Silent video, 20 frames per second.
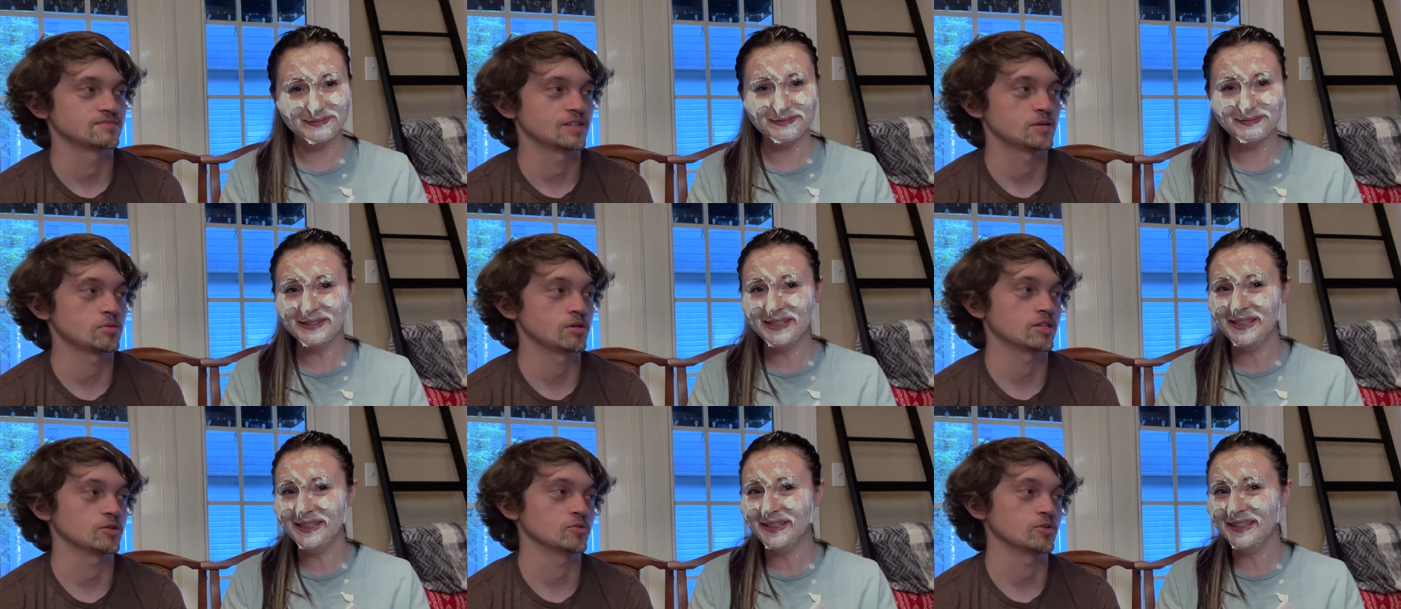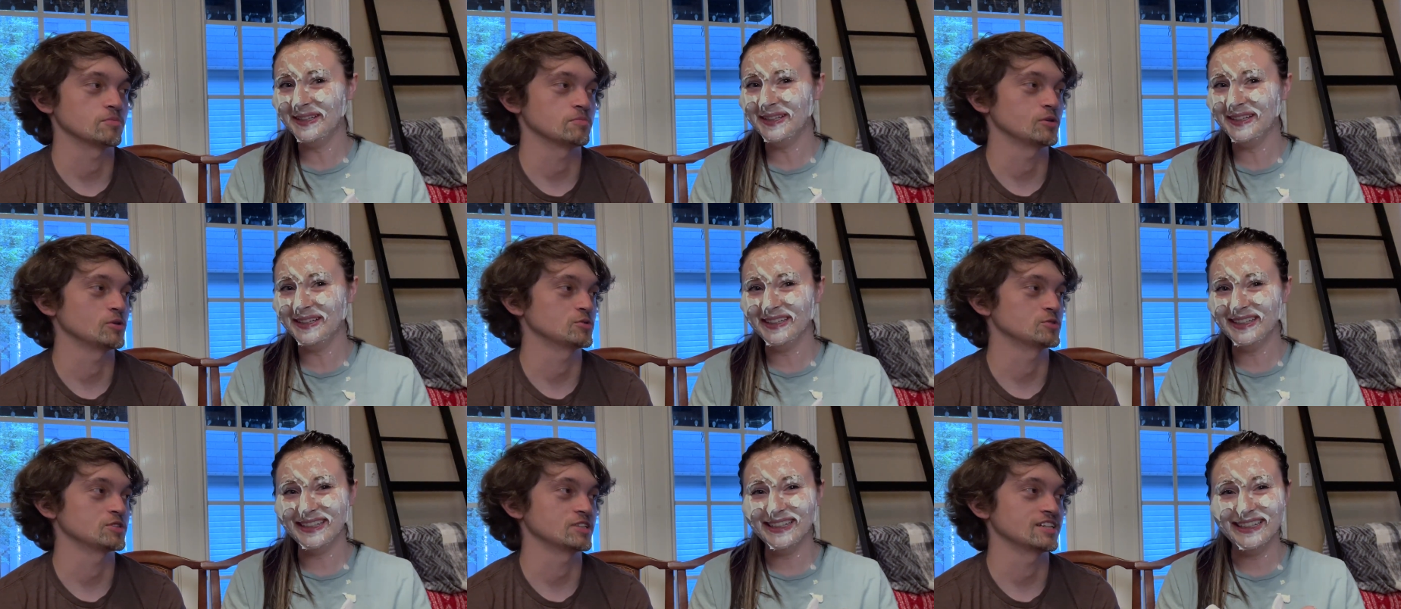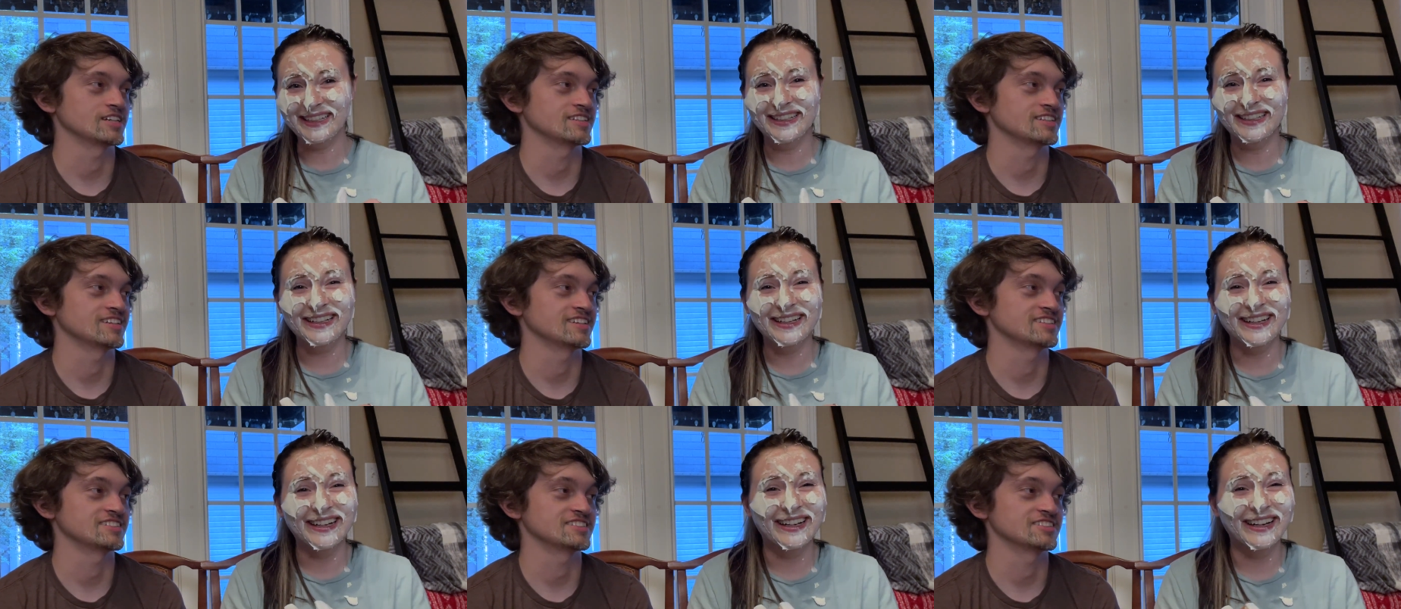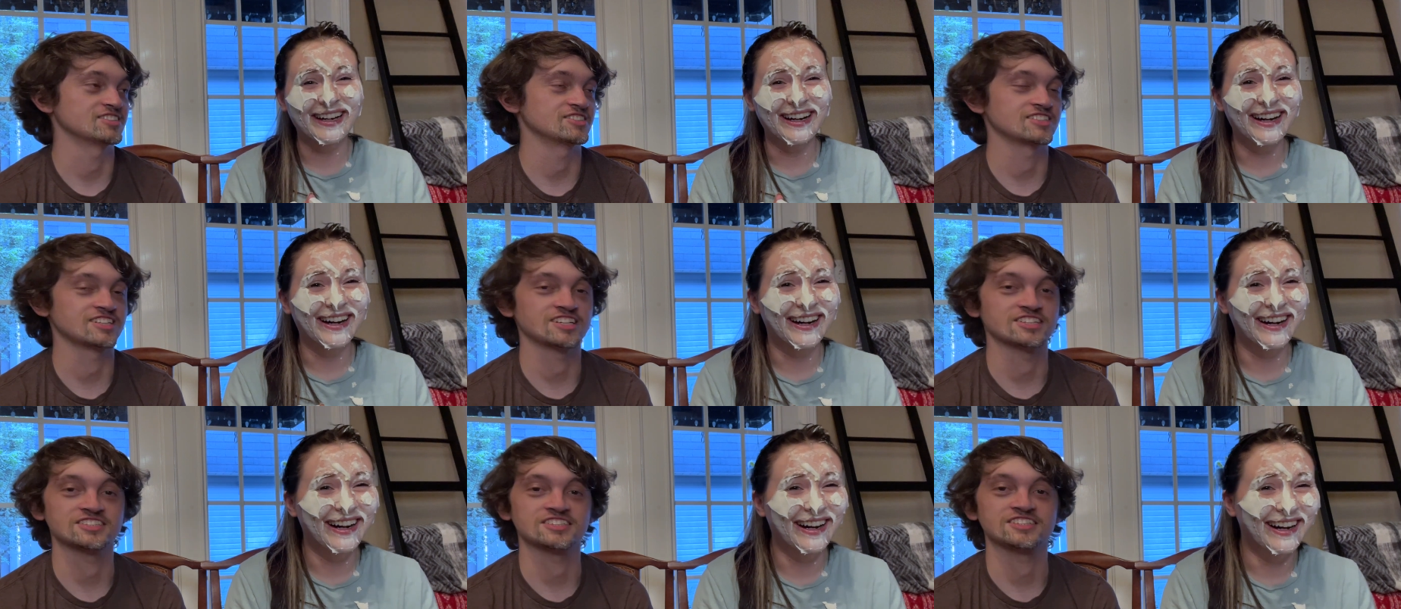Speaker 1: probably wouldn't post that. That's
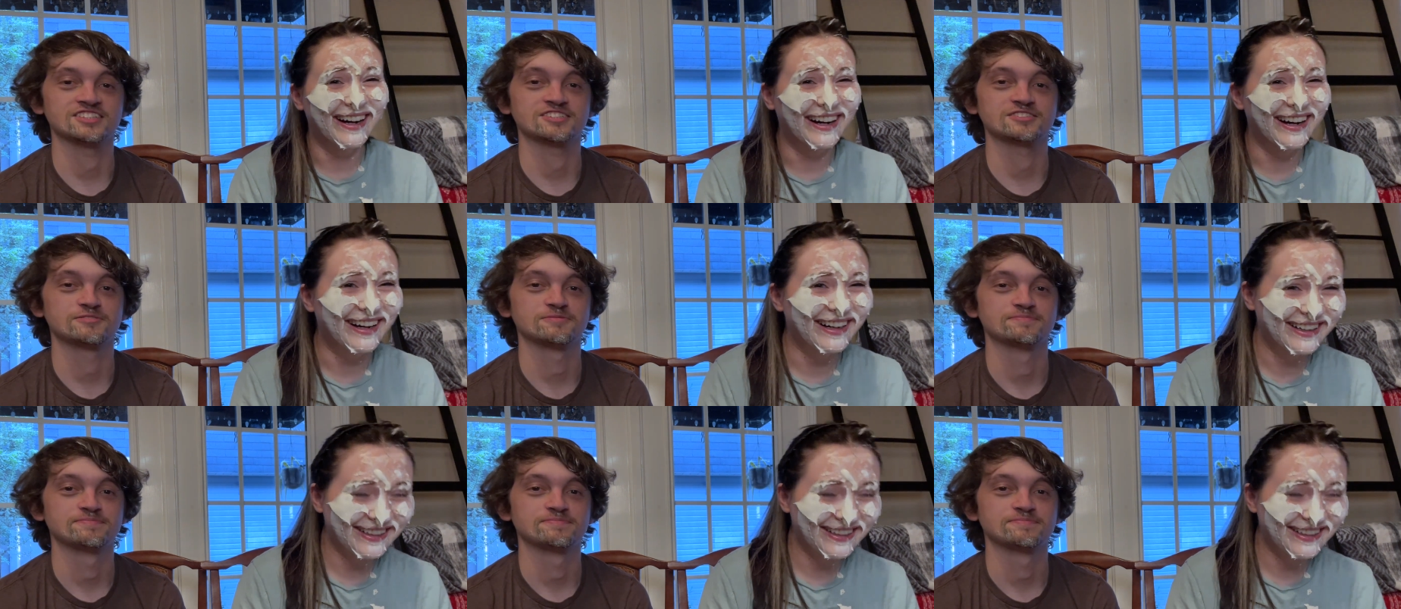disgusting.